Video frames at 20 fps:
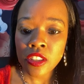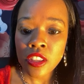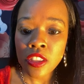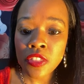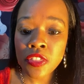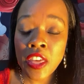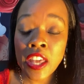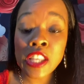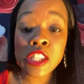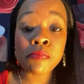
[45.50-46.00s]

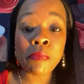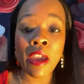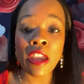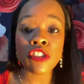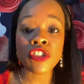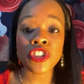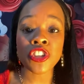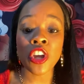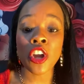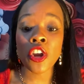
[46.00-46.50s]
things may
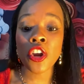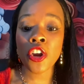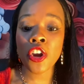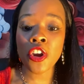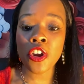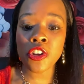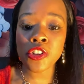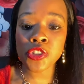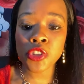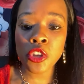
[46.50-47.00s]
just
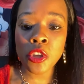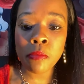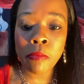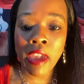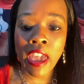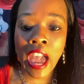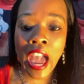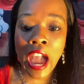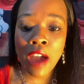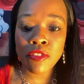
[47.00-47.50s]
occur so you may
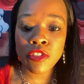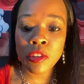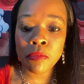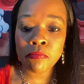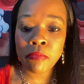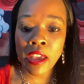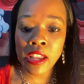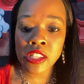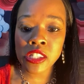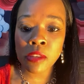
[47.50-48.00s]
have to
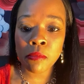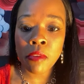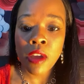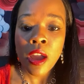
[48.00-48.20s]
make some